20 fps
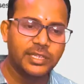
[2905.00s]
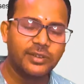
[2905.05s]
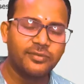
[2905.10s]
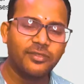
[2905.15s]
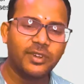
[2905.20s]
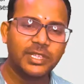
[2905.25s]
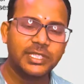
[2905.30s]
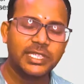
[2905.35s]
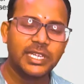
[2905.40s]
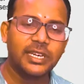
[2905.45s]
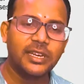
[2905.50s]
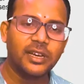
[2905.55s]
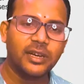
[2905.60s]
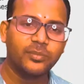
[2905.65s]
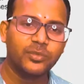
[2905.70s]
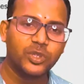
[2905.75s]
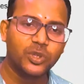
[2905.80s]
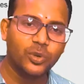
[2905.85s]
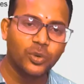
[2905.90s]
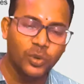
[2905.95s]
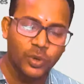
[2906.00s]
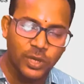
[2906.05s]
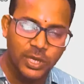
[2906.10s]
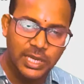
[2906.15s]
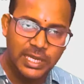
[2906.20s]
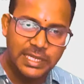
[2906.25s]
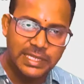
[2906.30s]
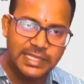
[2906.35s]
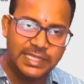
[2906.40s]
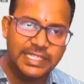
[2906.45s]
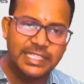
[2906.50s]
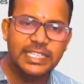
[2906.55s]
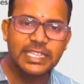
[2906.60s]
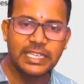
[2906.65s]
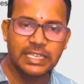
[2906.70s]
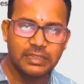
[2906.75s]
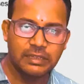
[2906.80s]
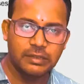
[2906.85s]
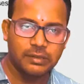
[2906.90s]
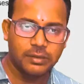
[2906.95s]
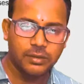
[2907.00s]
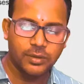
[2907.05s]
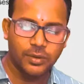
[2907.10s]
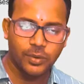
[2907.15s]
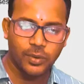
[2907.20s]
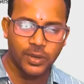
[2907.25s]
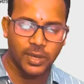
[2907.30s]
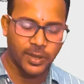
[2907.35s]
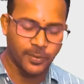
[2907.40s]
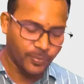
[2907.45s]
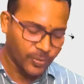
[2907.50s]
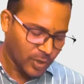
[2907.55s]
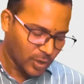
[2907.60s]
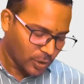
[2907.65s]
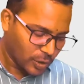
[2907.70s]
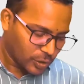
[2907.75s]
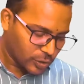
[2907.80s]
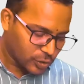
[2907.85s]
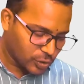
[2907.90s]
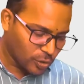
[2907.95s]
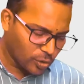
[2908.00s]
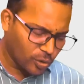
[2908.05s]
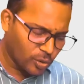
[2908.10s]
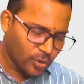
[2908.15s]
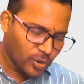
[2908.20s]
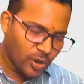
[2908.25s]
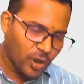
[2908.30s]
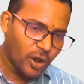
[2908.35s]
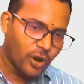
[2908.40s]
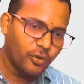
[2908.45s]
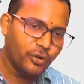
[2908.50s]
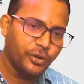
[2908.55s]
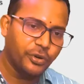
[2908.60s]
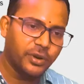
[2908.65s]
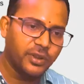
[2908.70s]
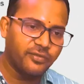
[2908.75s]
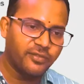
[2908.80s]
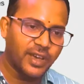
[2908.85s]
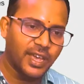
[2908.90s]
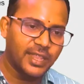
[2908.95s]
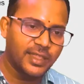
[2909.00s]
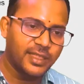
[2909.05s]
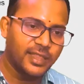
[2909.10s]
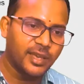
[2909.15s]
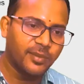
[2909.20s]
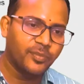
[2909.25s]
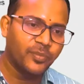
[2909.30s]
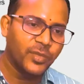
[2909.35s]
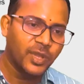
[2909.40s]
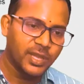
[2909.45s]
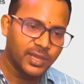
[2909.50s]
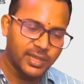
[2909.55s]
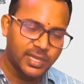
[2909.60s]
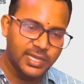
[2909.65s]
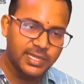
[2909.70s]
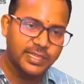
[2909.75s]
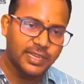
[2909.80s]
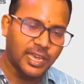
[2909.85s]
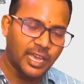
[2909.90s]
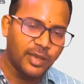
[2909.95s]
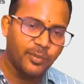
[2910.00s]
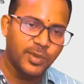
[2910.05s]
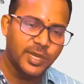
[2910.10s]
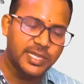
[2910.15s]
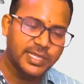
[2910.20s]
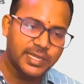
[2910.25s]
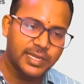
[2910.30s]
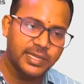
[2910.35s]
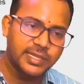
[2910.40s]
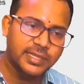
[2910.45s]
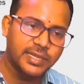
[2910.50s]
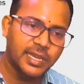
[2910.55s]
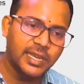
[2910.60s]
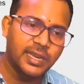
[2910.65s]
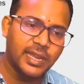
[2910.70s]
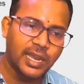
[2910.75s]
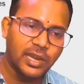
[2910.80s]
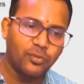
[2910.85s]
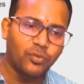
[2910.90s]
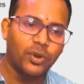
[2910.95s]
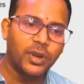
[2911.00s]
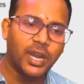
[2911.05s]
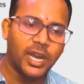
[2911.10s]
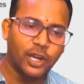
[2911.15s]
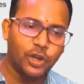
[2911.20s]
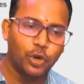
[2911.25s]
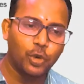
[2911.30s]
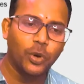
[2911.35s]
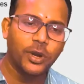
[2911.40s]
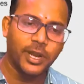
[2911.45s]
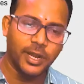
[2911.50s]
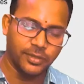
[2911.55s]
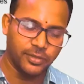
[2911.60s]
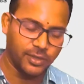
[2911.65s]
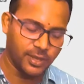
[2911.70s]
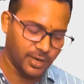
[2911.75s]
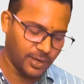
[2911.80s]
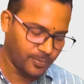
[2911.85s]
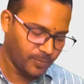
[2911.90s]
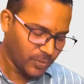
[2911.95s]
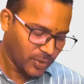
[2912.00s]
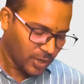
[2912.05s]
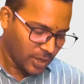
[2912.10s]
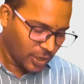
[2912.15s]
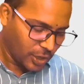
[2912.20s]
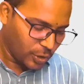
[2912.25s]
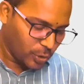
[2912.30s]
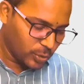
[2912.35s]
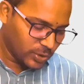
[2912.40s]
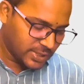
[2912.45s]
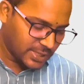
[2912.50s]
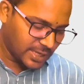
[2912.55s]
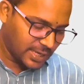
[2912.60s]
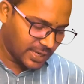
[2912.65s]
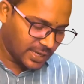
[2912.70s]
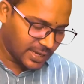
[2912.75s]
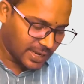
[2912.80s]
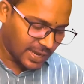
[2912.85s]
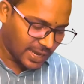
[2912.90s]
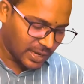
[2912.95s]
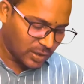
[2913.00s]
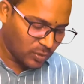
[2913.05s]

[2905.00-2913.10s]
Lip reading: once it comes to C. Okay, so how do you define them, these ABCs, in N1, N2, and N3? You see, in